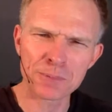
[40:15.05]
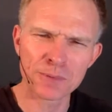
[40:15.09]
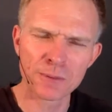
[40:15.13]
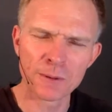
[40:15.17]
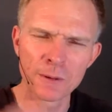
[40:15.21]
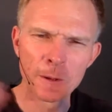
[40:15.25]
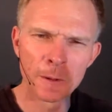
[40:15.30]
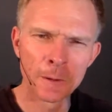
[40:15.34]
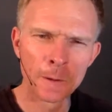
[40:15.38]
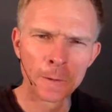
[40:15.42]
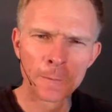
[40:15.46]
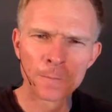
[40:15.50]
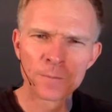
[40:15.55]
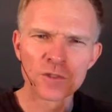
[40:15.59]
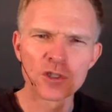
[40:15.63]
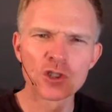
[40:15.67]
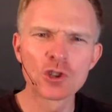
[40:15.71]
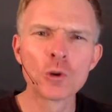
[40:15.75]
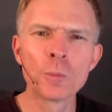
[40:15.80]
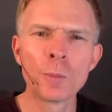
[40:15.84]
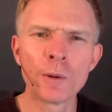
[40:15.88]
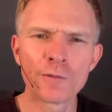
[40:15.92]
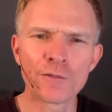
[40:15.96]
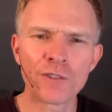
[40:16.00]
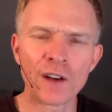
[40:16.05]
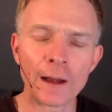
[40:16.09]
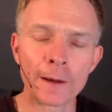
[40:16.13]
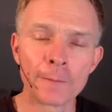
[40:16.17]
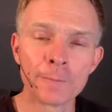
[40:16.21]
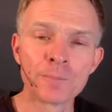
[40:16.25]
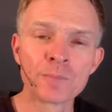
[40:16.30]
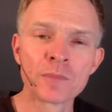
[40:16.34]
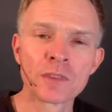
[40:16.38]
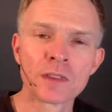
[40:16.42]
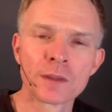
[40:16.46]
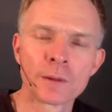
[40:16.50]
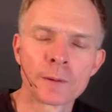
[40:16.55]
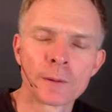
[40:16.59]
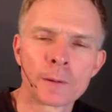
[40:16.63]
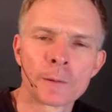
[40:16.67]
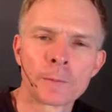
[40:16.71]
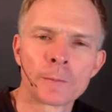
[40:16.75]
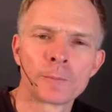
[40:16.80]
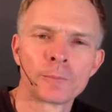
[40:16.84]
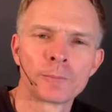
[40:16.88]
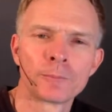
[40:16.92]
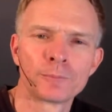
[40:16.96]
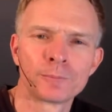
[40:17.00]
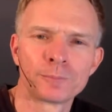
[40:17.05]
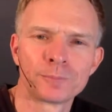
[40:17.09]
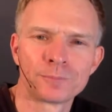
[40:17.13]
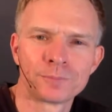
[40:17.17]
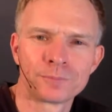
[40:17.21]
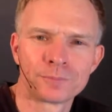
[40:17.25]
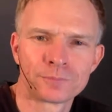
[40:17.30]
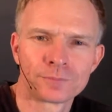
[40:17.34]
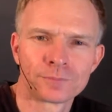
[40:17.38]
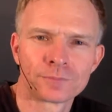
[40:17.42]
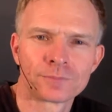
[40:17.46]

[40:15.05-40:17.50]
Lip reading: I was checking that out just before the show, yeah.